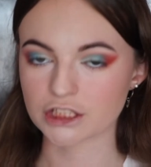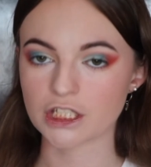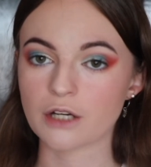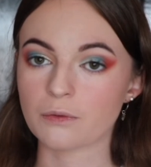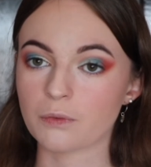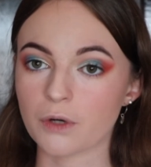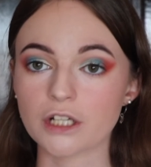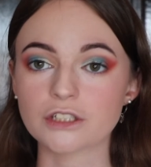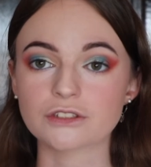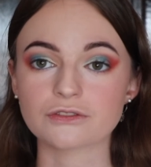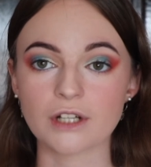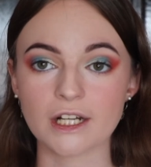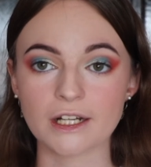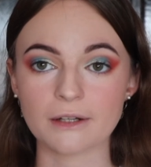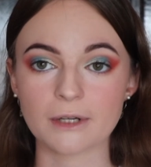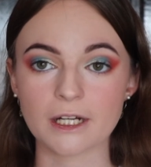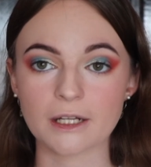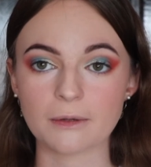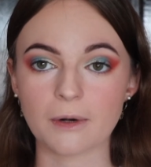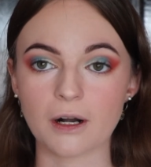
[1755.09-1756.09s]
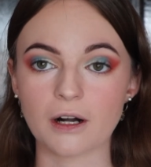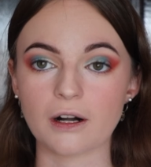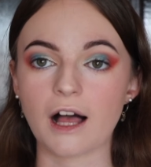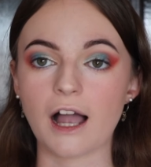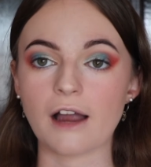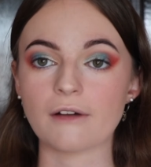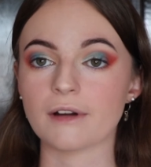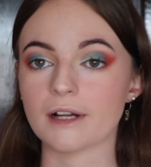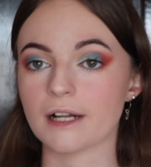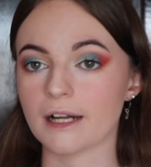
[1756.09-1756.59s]
It worked really, really well.
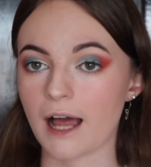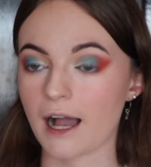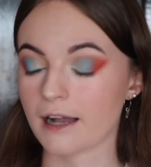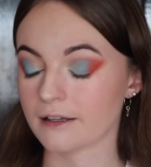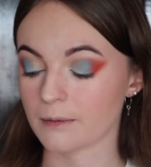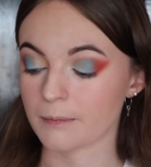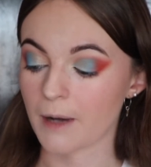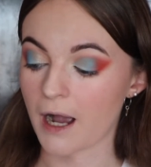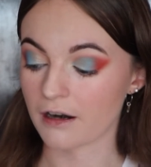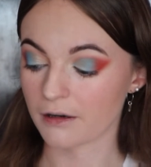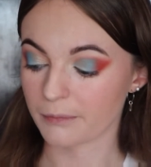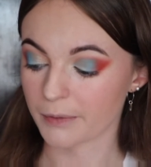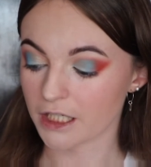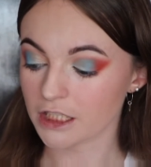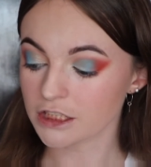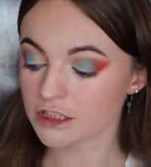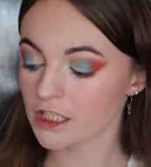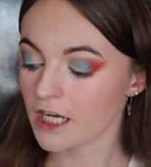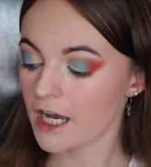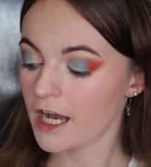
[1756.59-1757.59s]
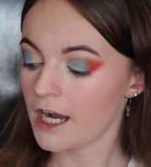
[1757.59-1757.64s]
I really like the powder brush.